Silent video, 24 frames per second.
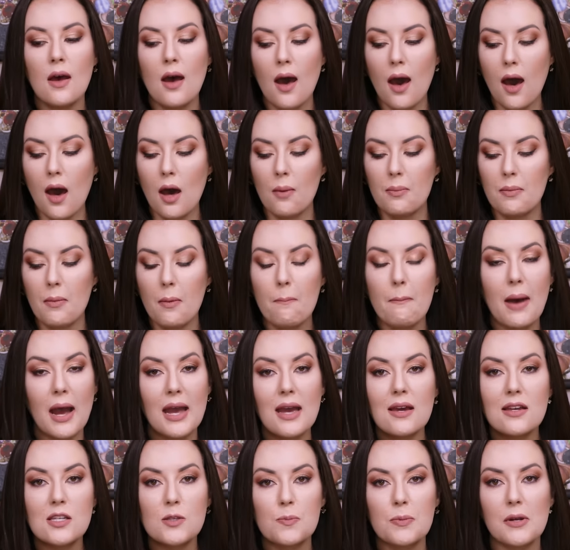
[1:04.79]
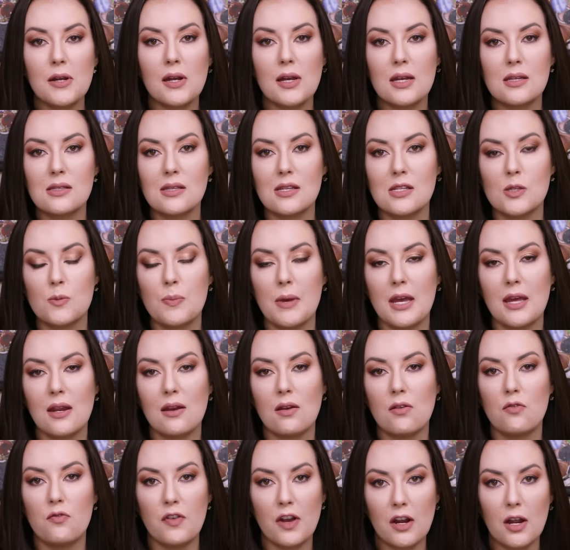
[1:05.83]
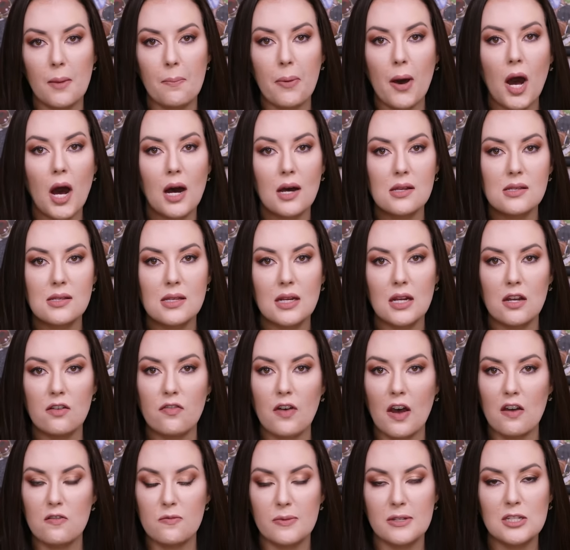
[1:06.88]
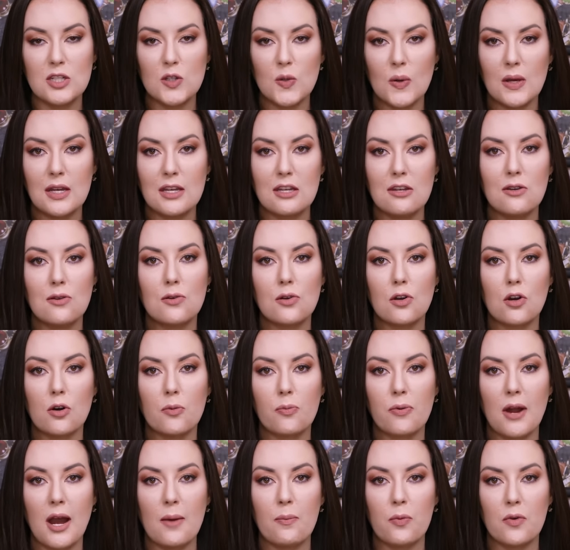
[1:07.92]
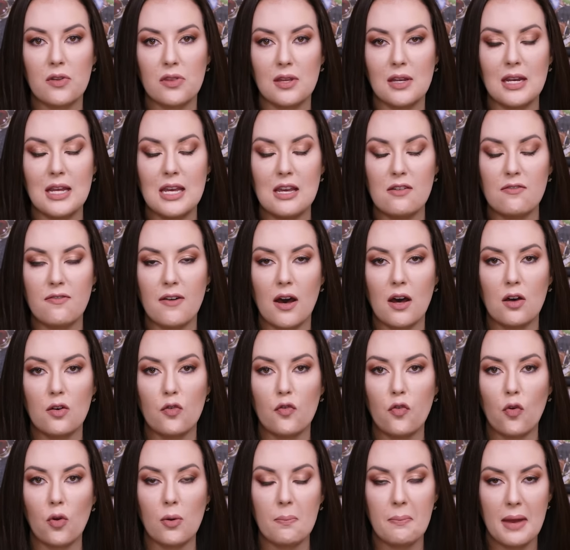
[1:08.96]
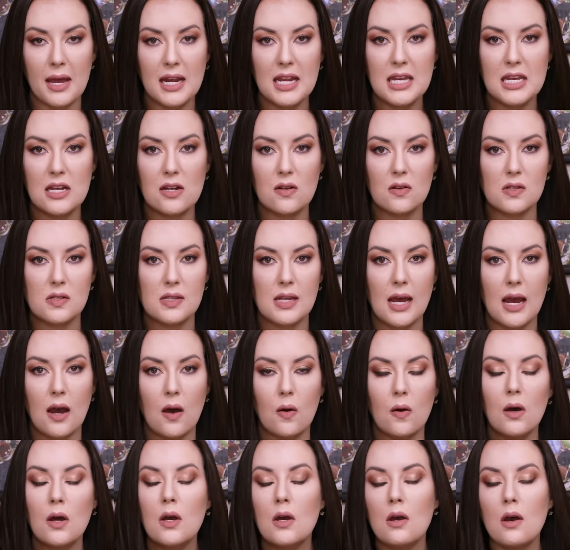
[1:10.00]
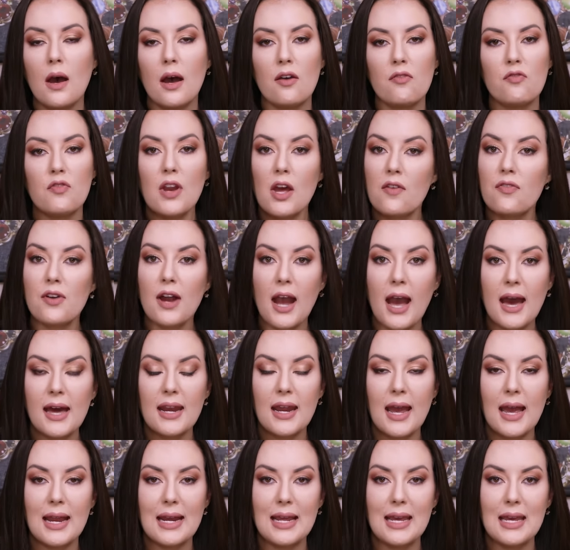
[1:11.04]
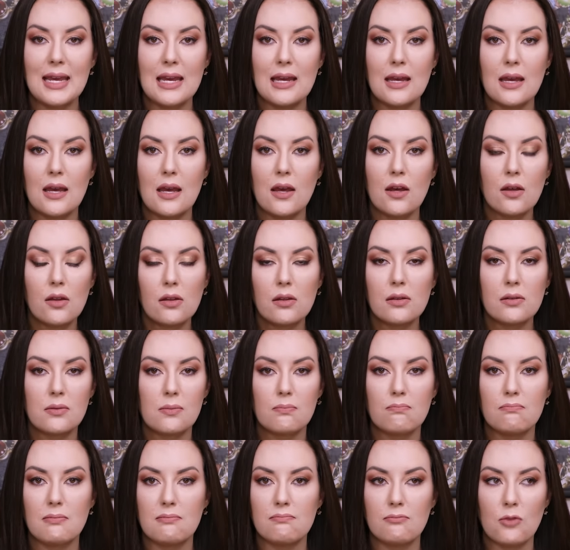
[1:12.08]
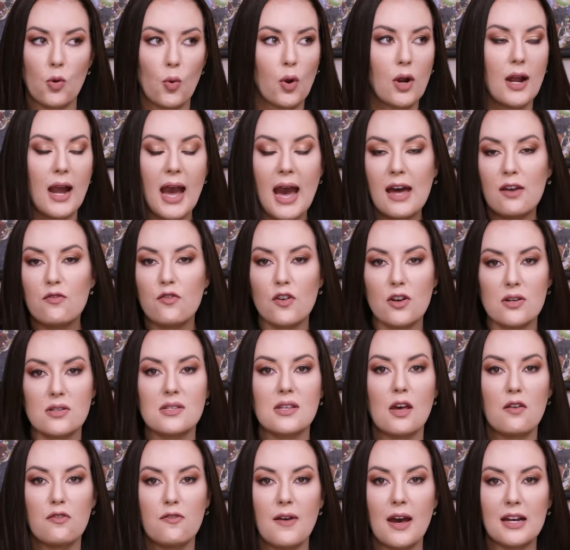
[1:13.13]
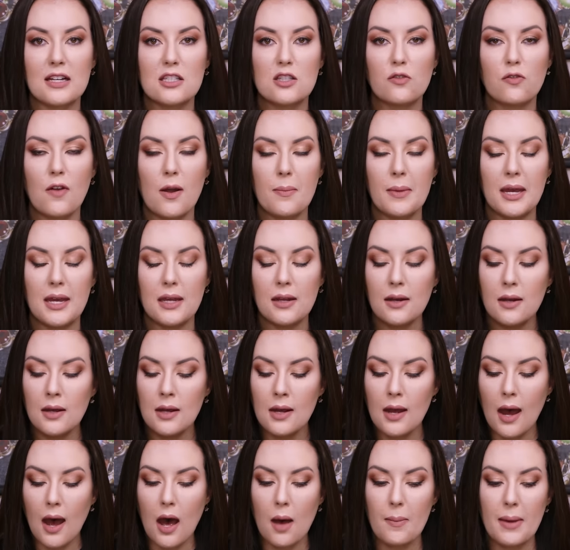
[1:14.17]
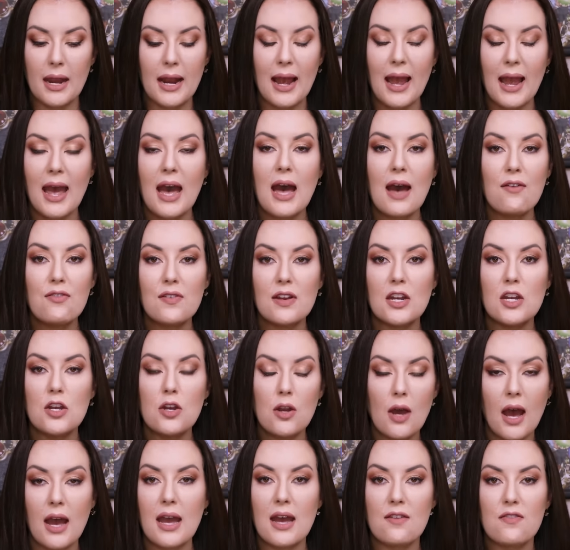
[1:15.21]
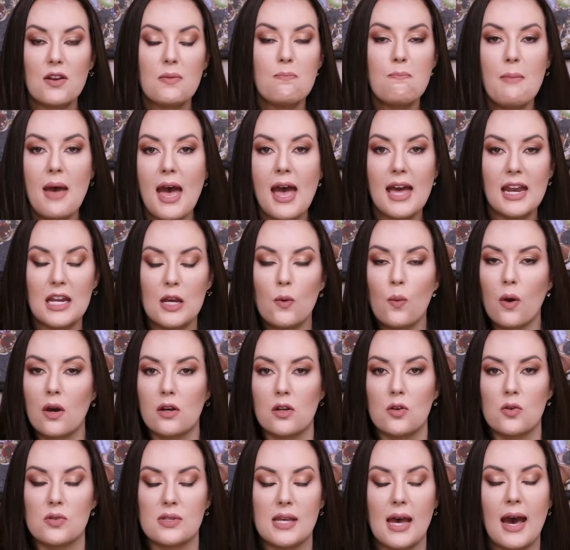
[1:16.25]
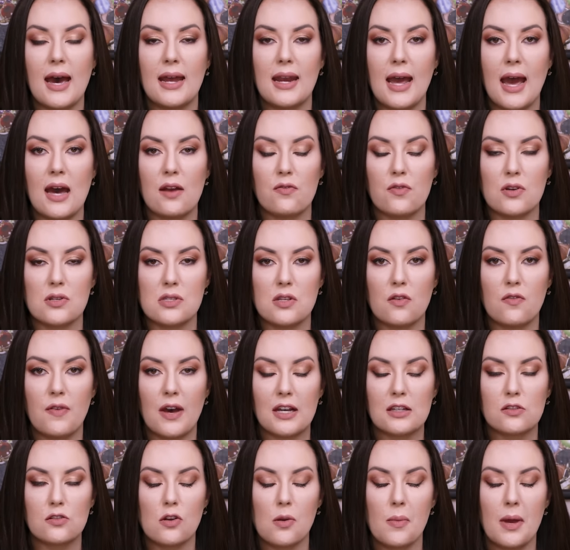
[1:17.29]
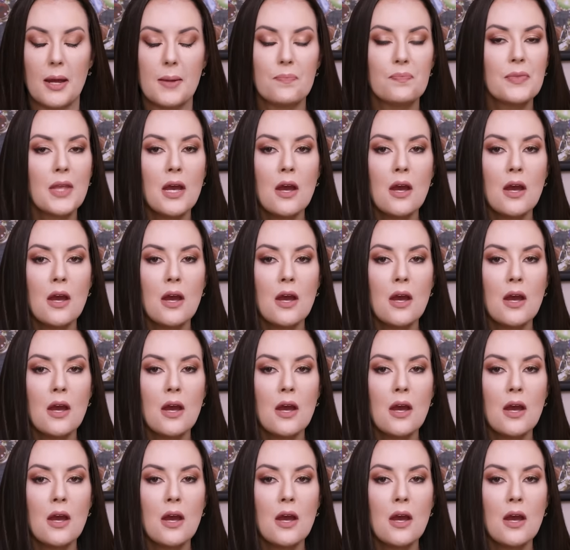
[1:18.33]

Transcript: Um, my experience has been very positive. I've been doing cuticle prep with an e file for many years now. I've never had any ill or adverse effects from it, um, and I haven't I haven't met anyone who's had adverse effects from it.